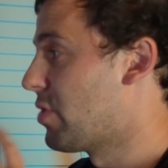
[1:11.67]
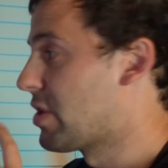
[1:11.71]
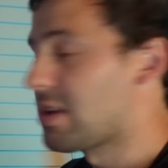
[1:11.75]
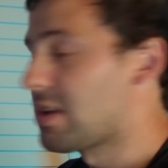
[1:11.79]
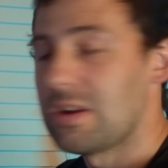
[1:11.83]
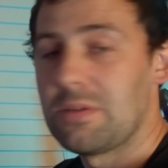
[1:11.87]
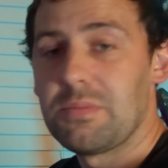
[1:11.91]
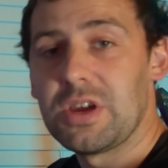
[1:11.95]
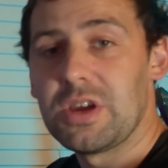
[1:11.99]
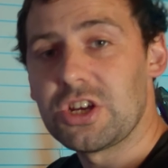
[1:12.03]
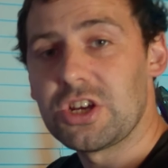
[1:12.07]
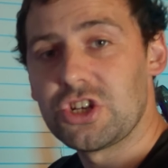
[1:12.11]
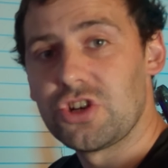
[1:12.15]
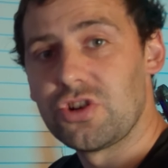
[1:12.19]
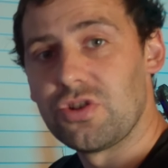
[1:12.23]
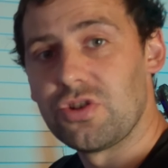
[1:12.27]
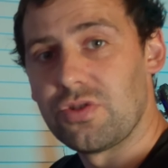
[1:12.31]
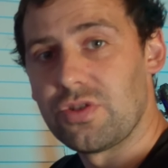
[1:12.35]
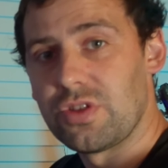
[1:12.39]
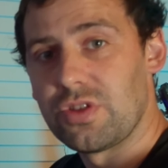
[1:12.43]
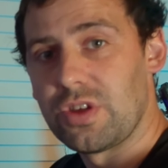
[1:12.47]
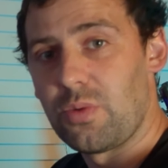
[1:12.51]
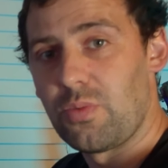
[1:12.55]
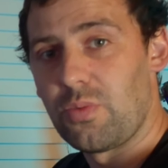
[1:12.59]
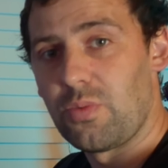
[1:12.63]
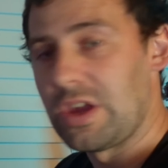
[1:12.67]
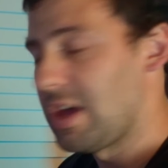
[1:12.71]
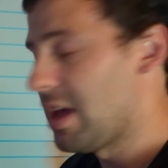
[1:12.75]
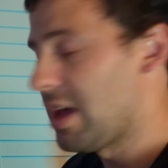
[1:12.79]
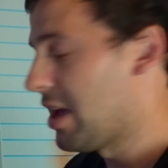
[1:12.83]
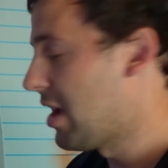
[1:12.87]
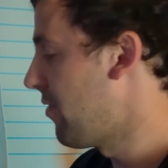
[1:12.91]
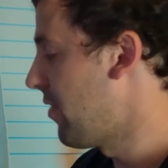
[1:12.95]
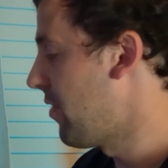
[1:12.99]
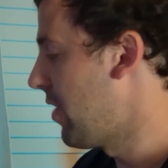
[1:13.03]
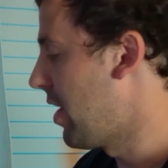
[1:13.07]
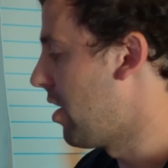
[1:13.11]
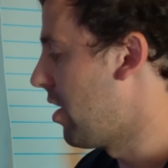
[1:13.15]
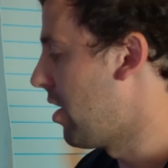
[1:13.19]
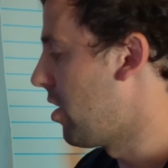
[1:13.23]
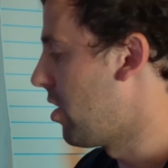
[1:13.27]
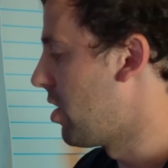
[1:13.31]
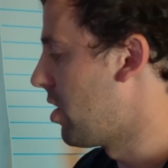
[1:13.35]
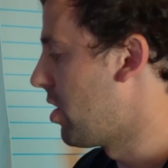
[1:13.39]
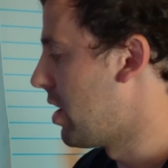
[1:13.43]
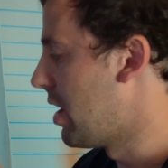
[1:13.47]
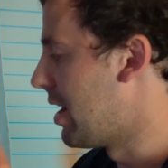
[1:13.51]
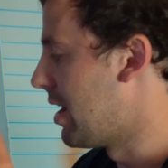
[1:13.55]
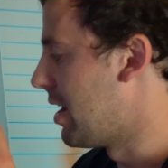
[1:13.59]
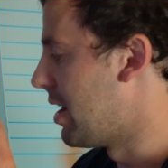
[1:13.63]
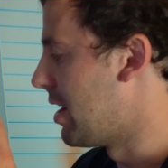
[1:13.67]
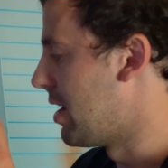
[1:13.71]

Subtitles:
we're gonna make sure that we have our